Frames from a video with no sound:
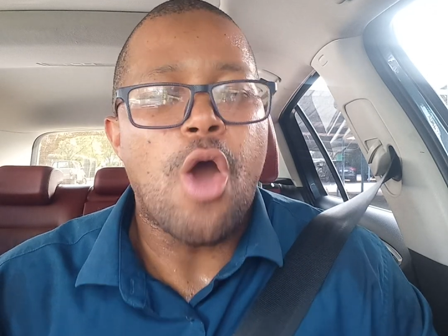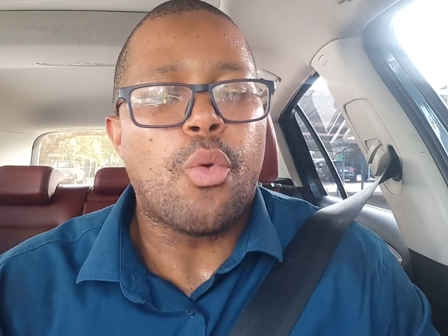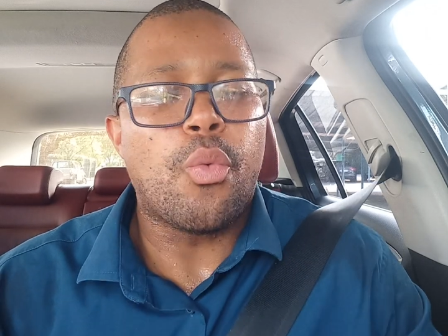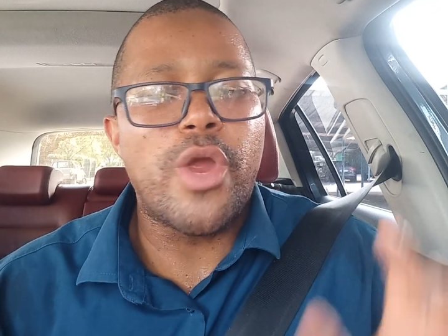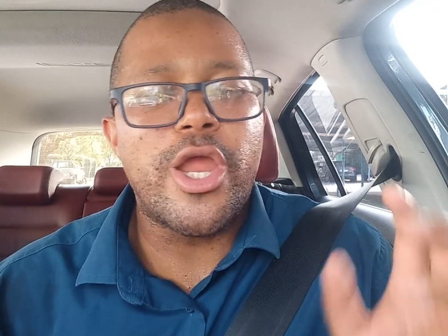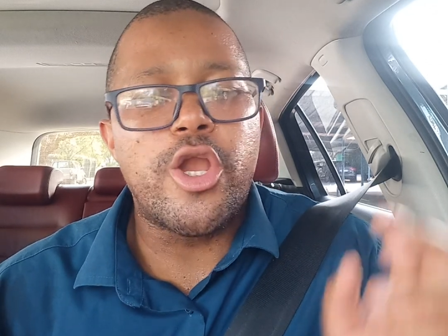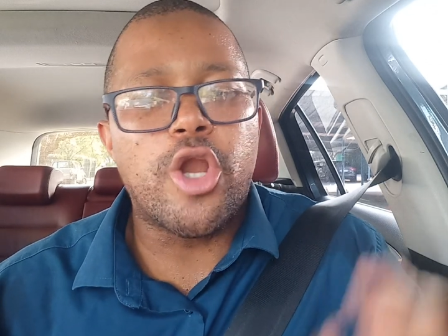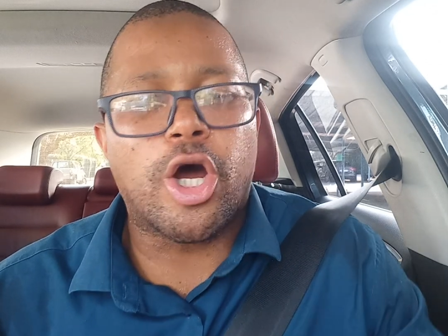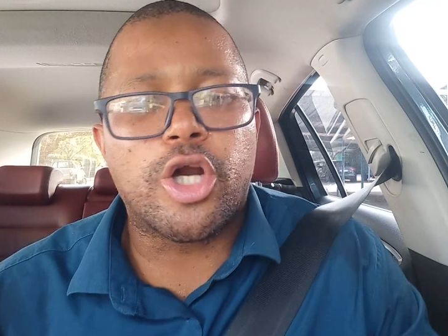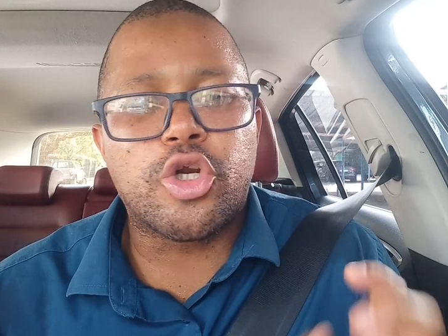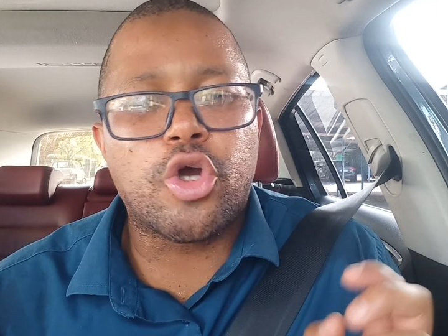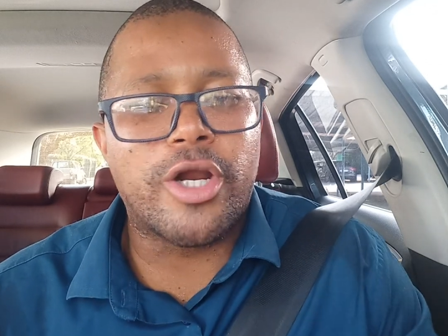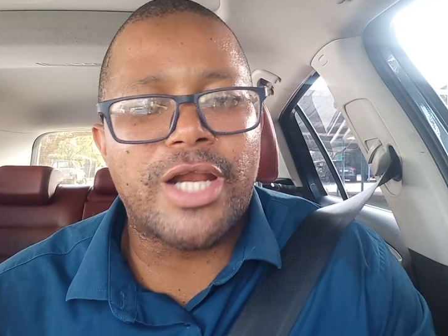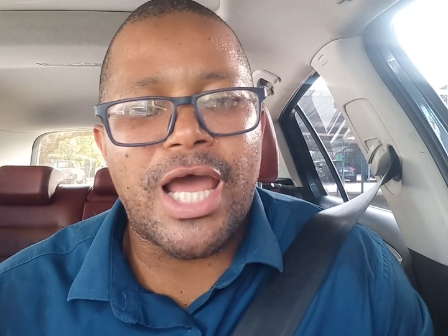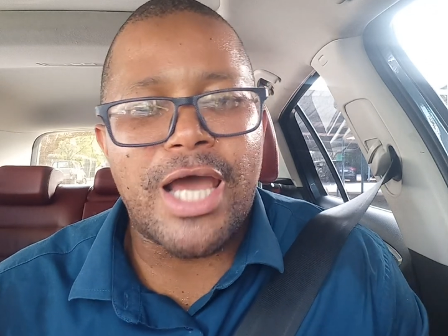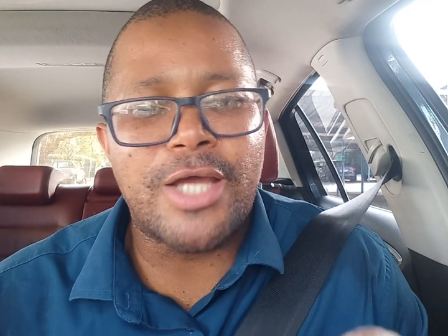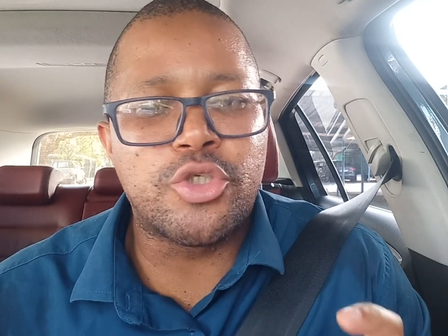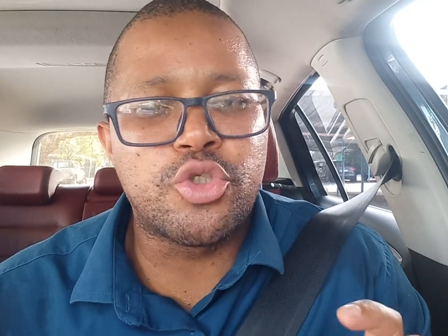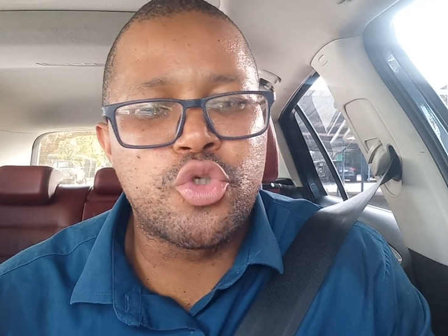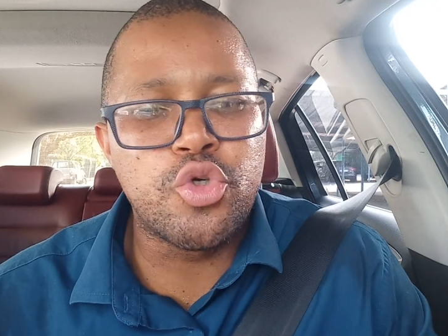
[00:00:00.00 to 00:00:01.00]
We're not
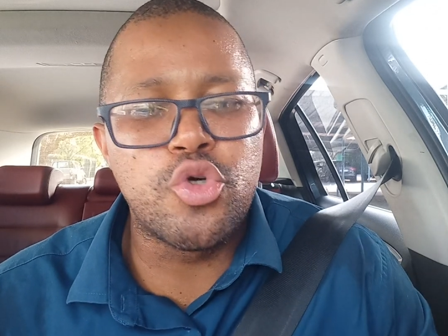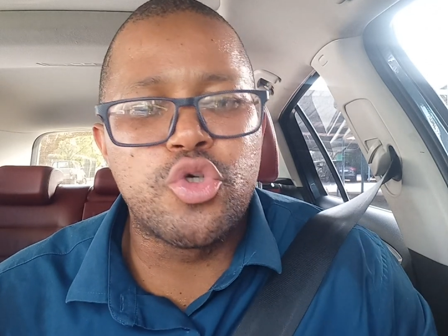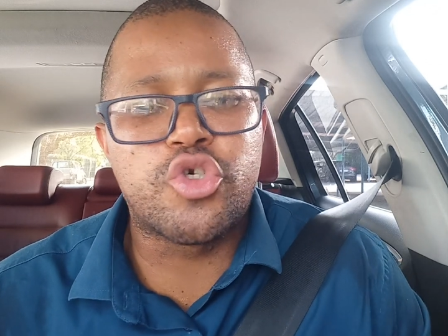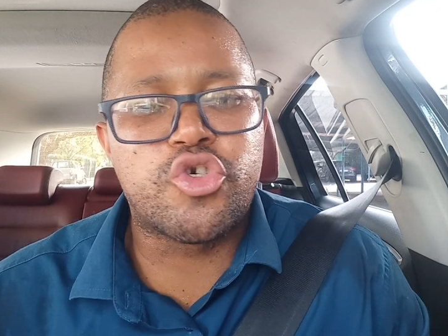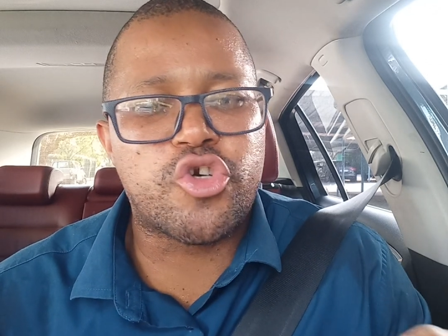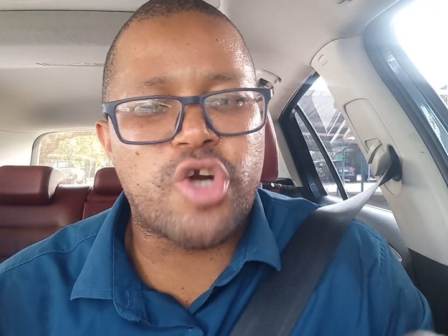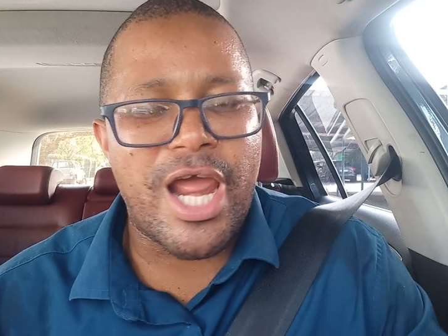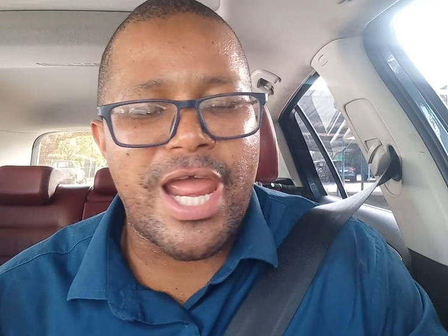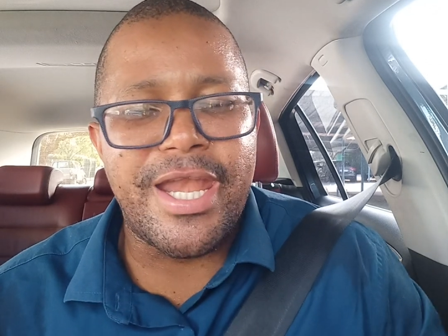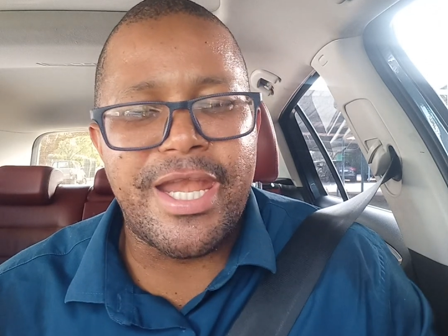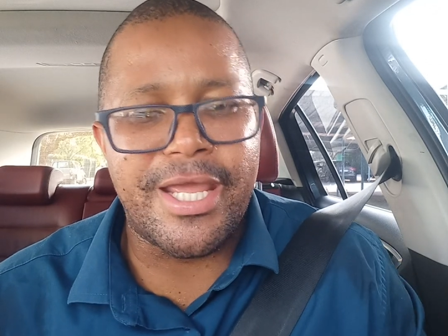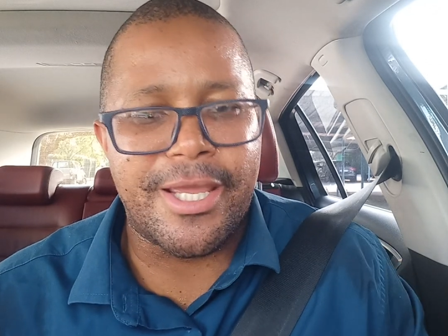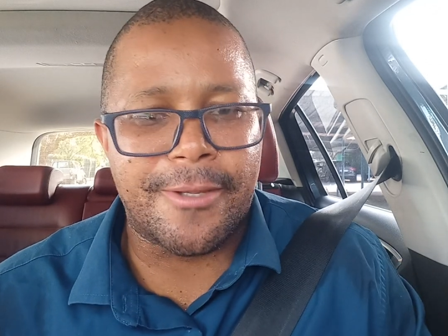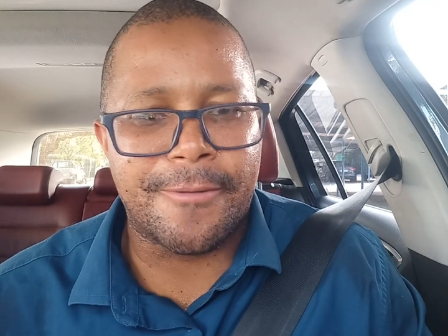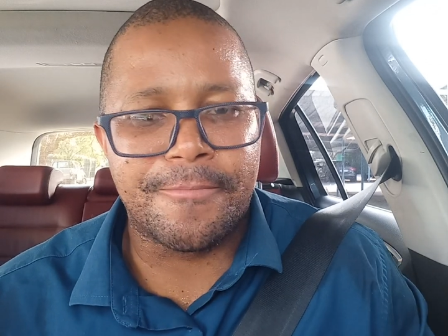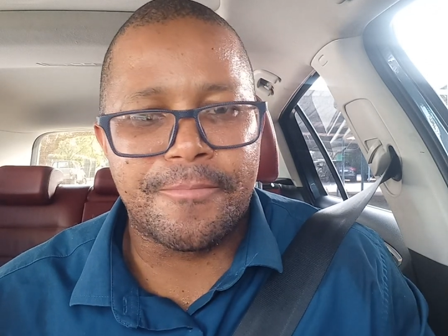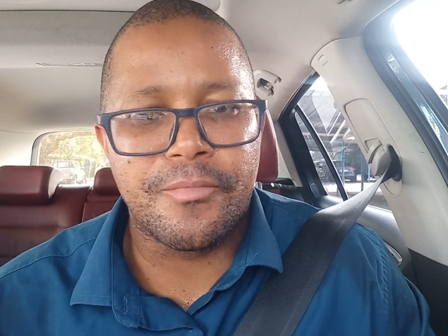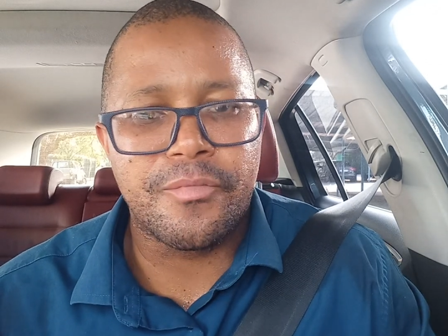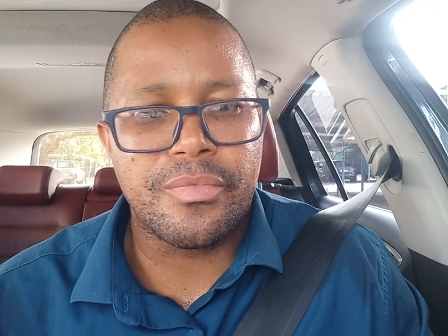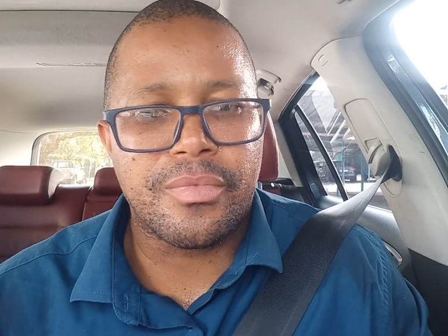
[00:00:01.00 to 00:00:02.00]
gonna do
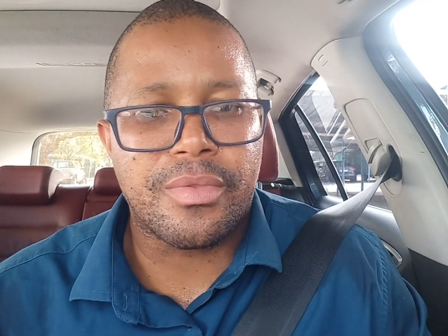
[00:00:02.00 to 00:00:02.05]
training